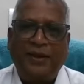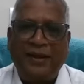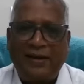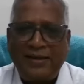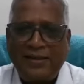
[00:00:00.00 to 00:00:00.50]
A
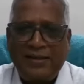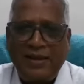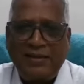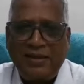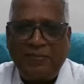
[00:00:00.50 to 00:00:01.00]

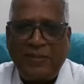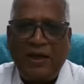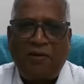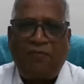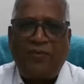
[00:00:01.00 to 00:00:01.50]
restless
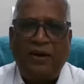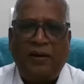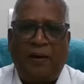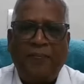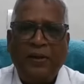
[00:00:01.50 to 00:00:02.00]
spirit of
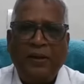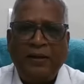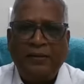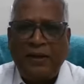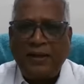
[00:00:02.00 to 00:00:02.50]
India.
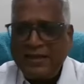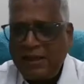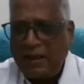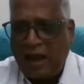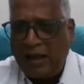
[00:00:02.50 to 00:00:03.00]
That is,
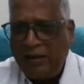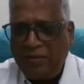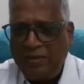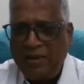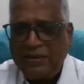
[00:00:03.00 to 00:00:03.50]
I
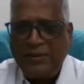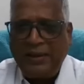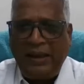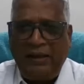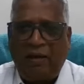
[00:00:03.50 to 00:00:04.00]
could
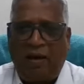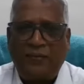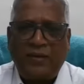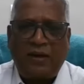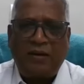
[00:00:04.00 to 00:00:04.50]
see
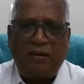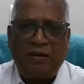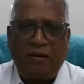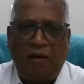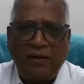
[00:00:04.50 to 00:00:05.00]

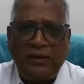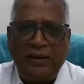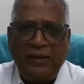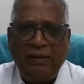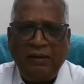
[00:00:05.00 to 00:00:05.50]
after
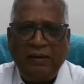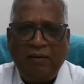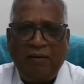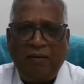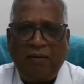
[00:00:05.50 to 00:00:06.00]
Gandhi,
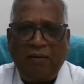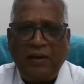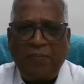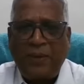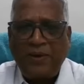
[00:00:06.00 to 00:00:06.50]

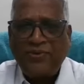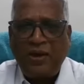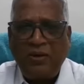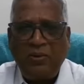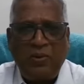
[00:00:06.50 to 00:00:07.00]
a
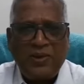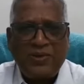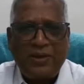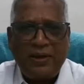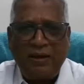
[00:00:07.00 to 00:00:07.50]
person who
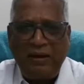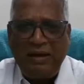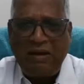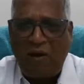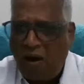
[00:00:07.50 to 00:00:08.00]
was
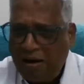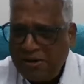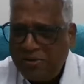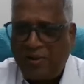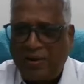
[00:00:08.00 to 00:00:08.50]
struggling
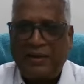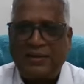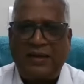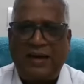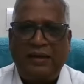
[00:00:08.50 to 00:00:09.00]
hard to
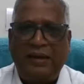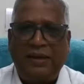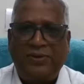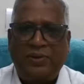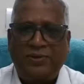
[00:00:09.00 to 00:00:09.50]
understand the
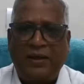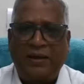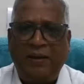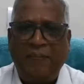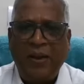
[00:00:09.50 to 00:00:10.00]
Indian
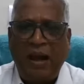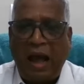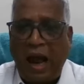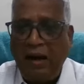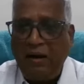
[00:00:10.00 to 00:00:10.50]
society
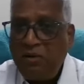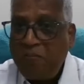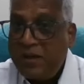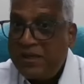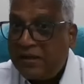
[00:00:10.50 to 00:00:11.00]
and
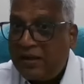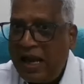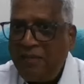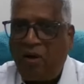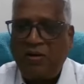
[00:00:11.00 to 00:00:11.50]
to
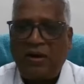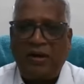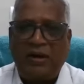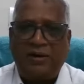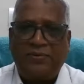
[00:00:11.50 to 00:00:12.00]
prescribe
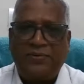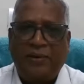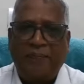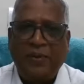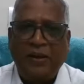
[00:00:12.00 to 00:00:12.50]
alternatives
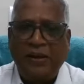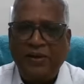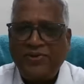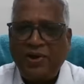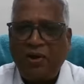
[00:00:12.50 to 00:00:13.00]

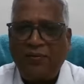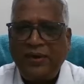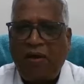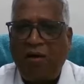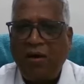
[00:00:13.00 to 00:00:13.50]
instead of the